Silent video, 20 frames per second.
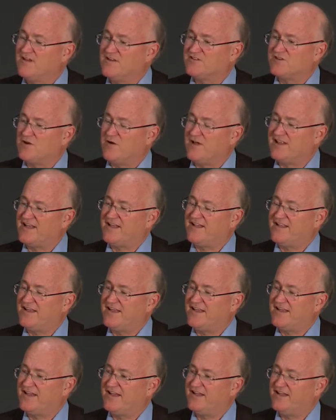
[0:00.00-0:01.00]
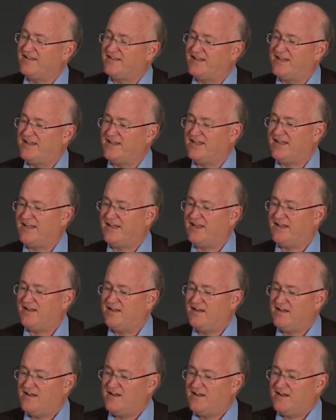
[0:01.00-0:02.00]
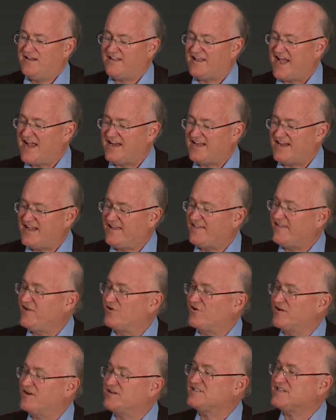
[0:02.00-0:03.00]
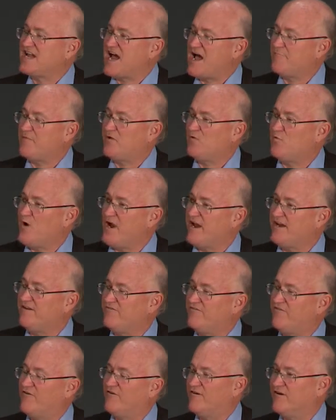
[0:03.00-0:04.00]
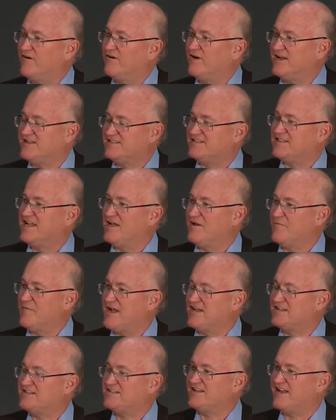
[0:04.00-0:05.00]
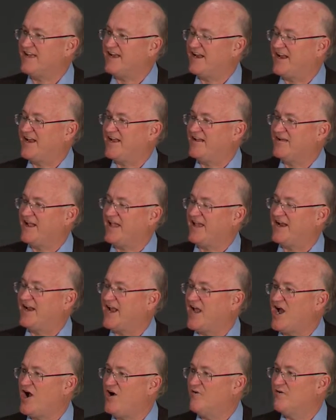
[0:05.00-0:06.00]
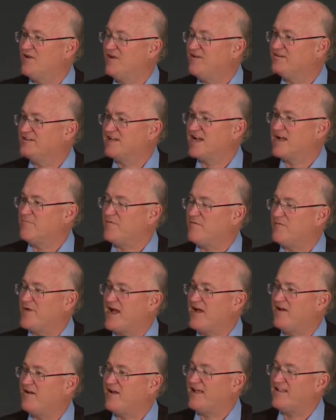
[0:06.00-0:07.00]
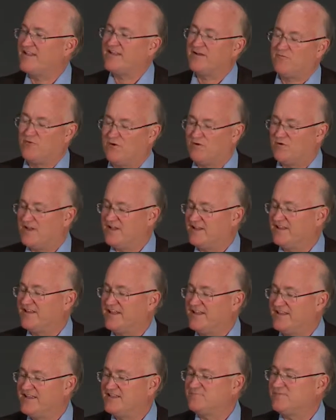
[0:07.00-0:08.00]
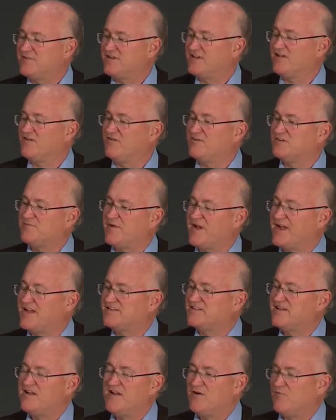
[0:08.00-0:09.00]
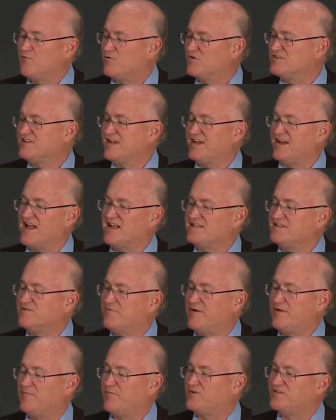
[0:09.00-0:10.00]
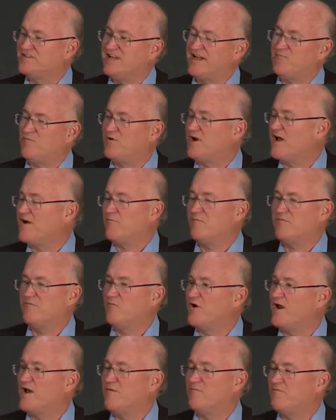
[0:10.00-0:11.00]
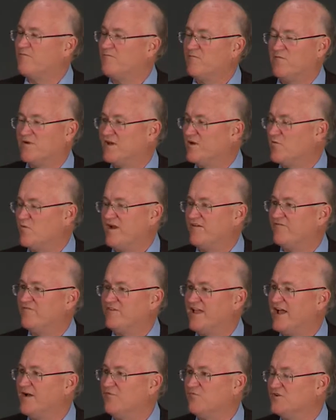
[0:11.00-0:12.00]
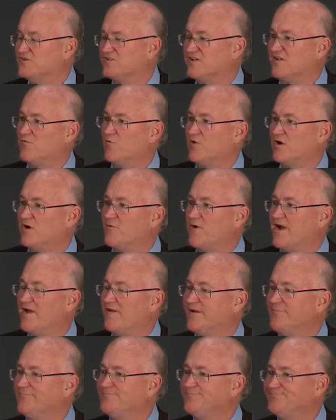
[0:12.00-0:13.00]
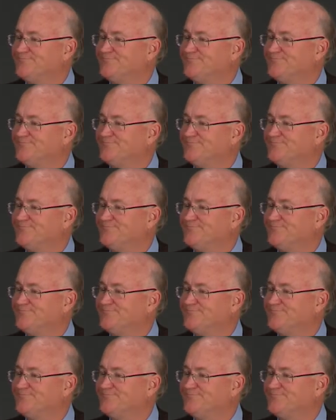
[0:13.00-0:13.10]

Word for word: So I think the, the, the idea that you're going to stop and wait for a CMS and a, and a code to come about, I think in, in this particular space, we're seeing lots of people saying we're not, we're not going to wait for that. We're just going to work around it.